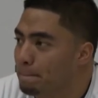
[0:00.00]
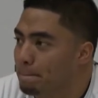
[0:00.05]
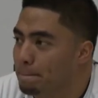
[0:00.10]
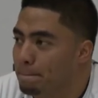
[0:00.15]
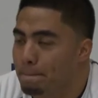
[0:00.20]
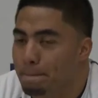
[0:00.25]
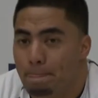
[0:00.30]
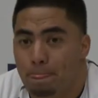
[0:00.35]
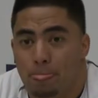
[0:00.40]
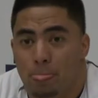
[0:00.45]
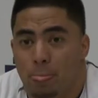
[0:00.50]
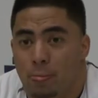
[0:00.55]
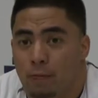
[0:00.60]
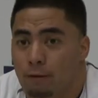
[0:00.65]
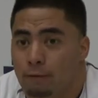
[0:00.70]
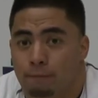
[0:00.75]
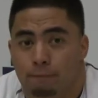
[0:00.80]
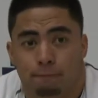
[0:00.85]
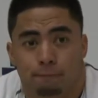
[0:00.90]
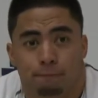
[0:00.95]
Mantie,
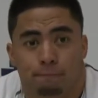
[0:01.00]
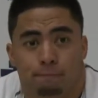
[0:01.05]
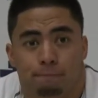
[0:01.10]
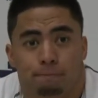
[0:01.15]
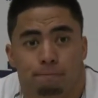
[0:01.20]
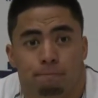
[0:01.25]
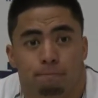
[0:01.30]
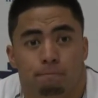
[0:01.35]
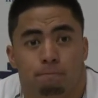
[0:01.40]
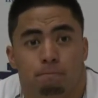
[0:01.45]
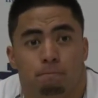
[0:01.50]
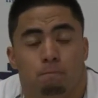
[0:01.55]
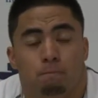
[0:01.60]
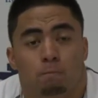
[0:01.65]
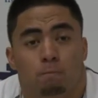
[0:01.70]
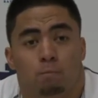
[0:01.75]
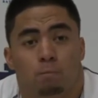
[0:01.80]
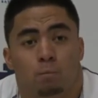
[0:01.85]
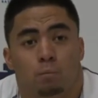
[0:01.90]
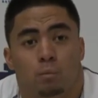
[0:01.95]
in general, how
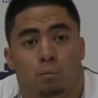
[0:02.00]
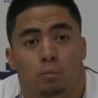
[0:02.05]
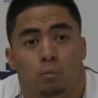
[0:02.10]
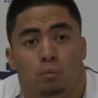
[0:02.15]
closely do you